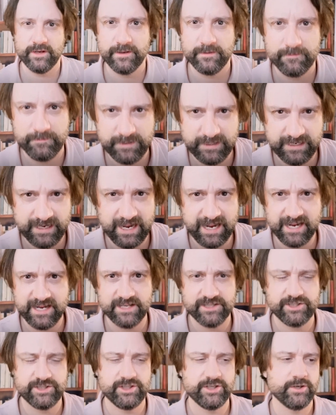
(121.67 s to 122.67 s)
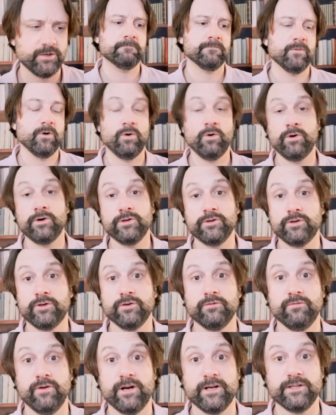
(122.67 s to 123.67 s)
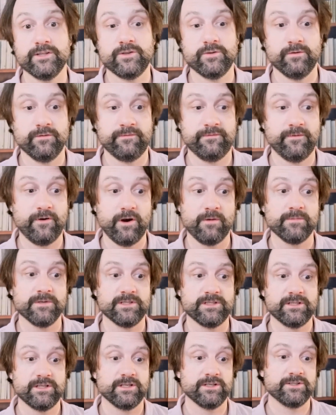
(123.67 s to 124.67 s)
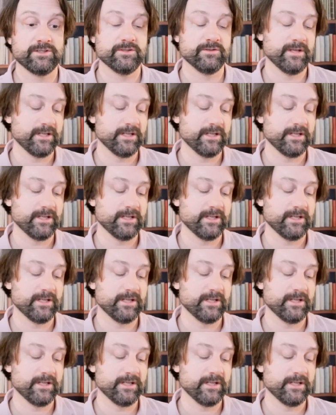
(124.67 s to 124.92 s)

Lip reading: PA issue, or you could run into a pharmacy issue.